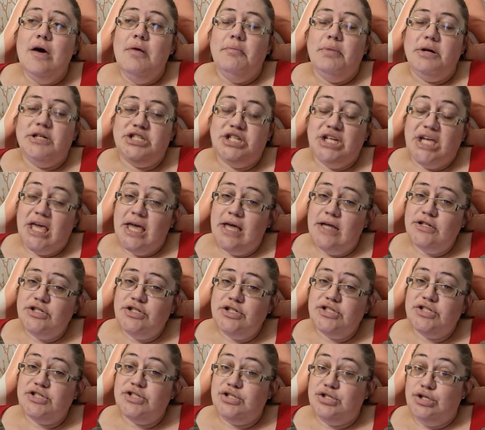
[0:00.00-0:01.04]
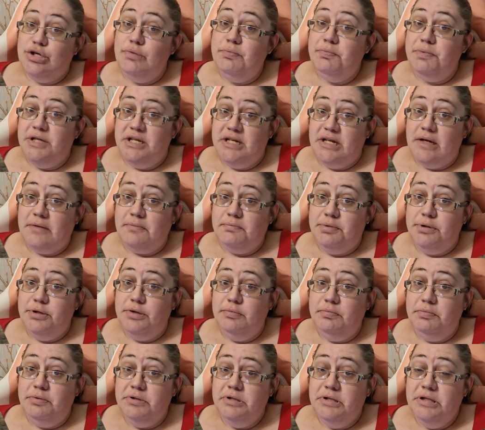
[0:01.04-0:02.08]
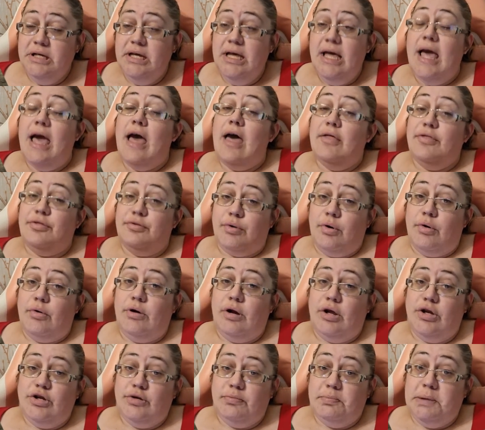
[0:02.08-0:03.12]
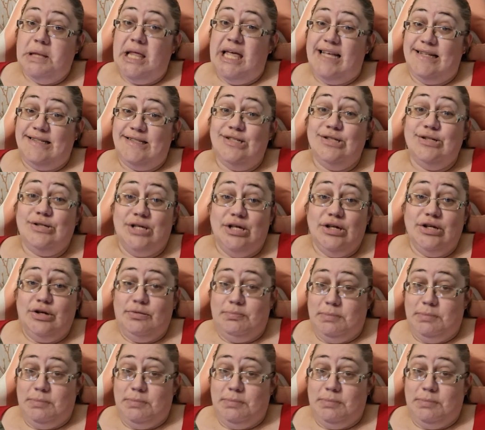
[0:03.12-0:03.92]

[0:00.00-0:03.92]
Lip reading: But you can't just scoop the duck poop and throw it on your plants. You'll kill your